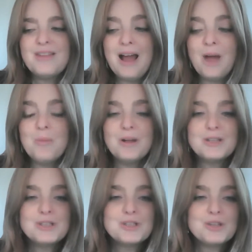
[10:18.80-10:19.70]
how
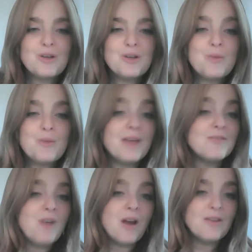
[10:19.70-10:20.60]
much we
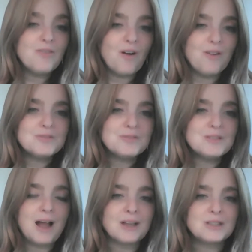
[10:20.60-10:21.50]
have not evolved
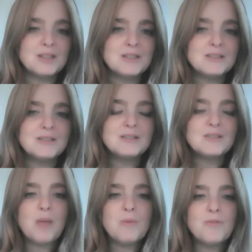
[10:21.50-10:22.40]
actually since the
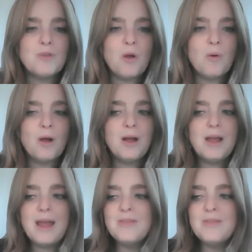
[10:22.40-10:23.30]
time of
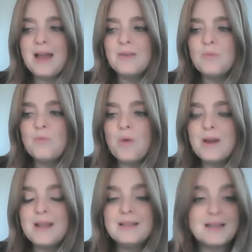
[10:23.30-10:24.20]
Noah, and that
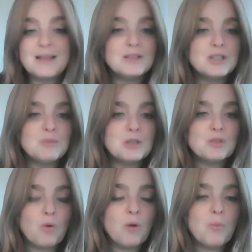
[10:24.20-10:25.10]
what it says in this week's
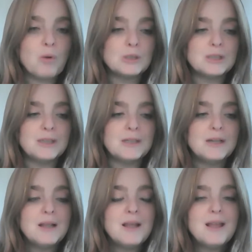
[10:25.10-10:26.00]
Torah portion
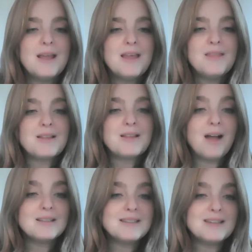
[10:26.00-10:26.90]
that
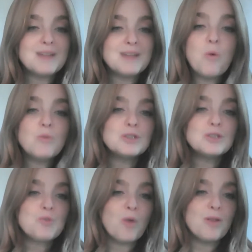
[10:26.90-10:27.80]
God says, I won't
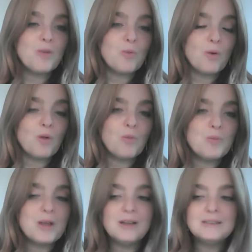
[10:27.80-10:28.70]
destroy the world
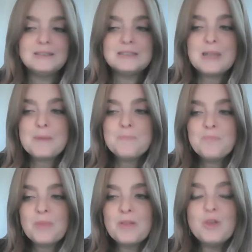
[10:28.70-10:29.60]
because
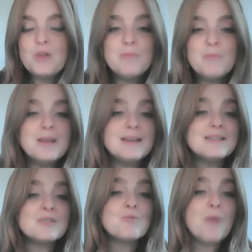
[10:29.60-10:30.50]
the human being
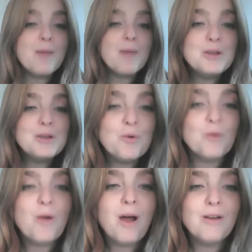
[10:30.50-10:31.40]
is Rami Nu
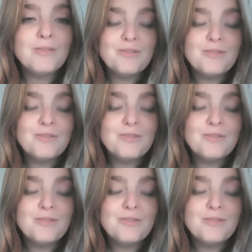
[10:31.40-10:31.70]
Arab,